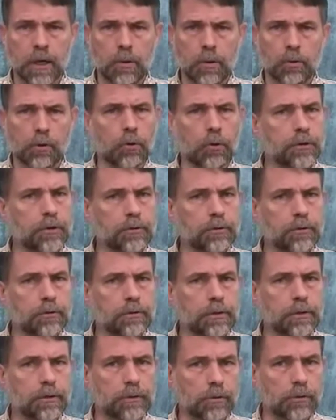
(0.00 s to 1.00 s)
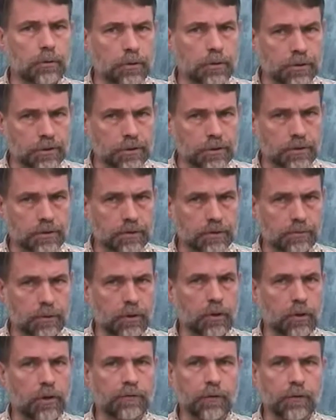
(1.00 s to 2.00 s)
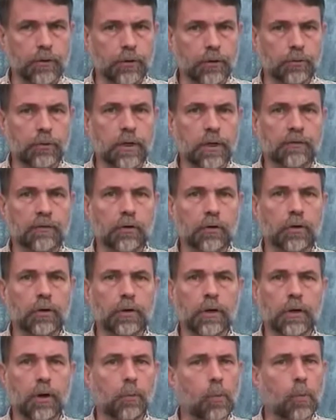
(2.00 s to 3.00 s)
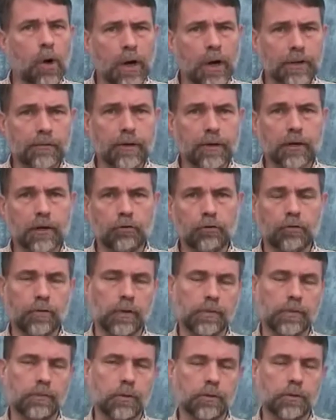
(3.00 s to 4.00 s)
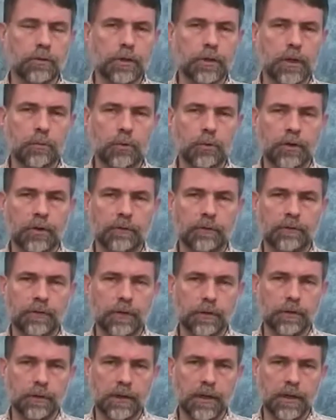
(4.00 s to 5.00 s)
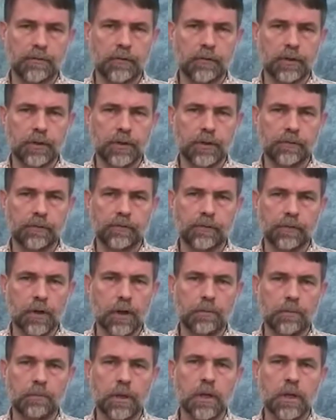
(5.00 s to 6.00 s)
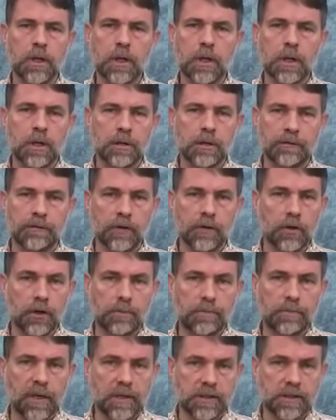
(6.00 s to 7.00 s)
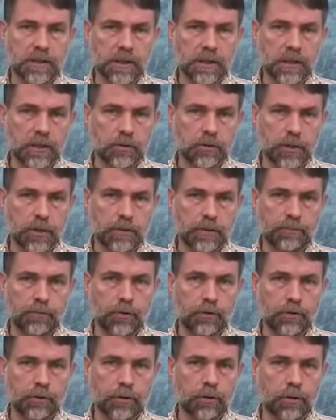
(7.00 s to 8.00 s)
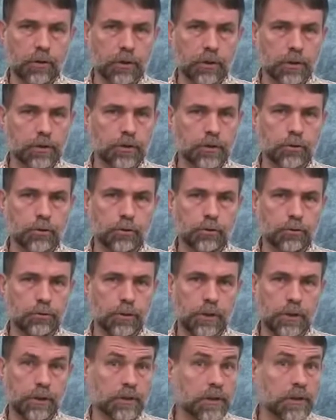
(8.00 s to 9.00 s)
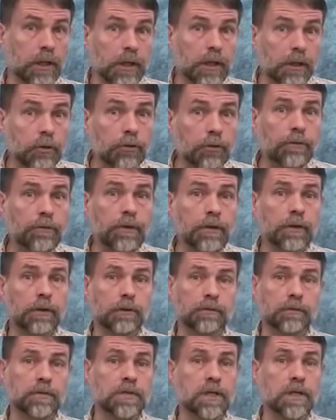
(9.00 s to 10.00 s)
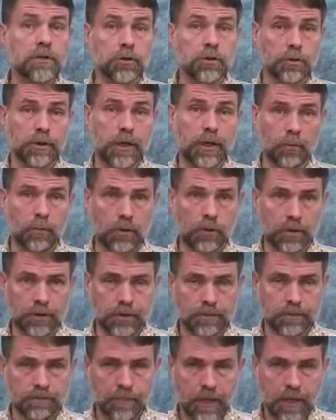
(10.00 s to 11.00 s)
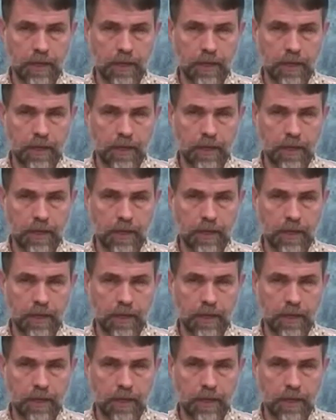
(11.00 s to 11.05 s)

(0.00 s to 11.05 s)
We're going to, in the courses that we offer you, cover a wide range of the computer networking field, everything from the very basic internet protocols to the exciting new field of sensor networks.